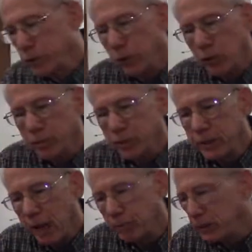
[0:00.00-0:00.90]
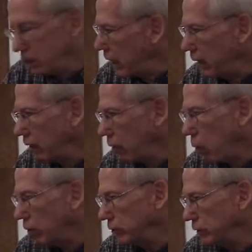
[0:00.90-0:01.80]
Job's devastating
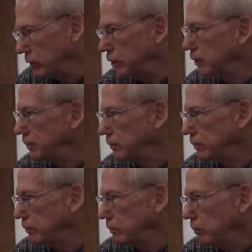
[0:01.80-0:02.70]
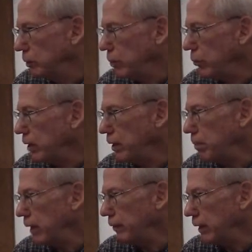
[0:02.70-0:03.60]
losses, when you think
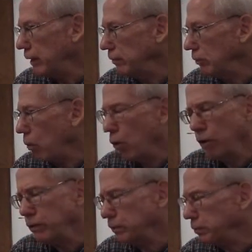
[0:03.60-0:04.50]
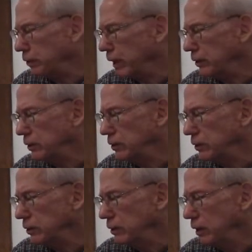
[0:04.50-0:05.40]
about that, all of his
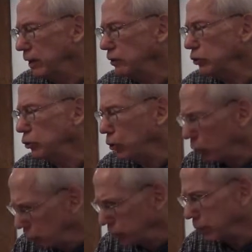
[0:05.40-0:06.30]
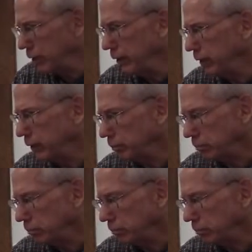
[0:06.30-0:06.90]
possessions, his children,